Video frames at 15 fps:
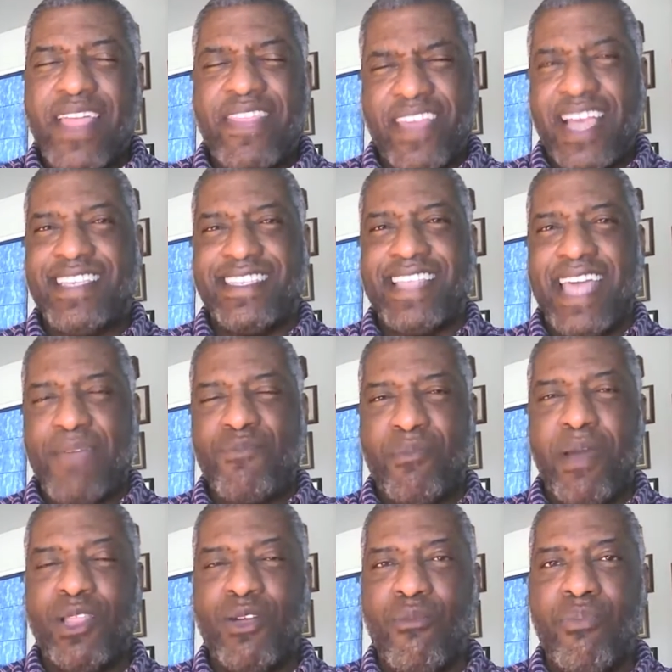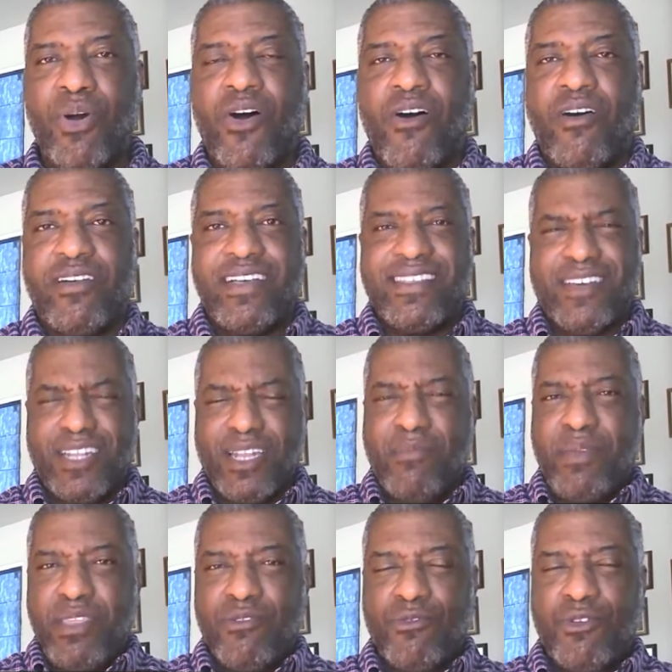I think it's his name, LaMelo Ball, is going
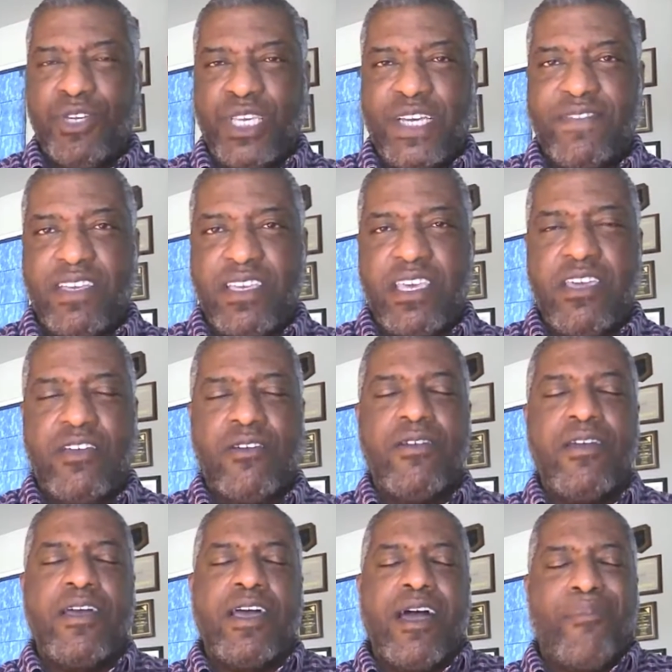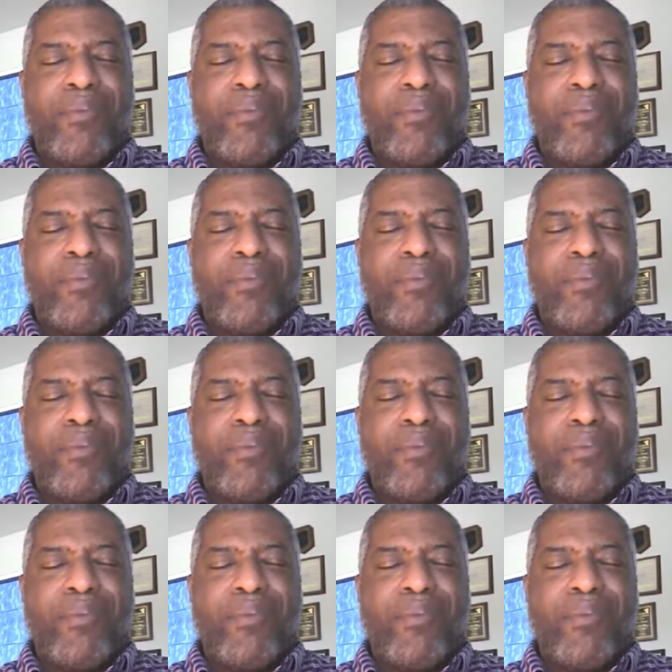to be the Rookie of the Year.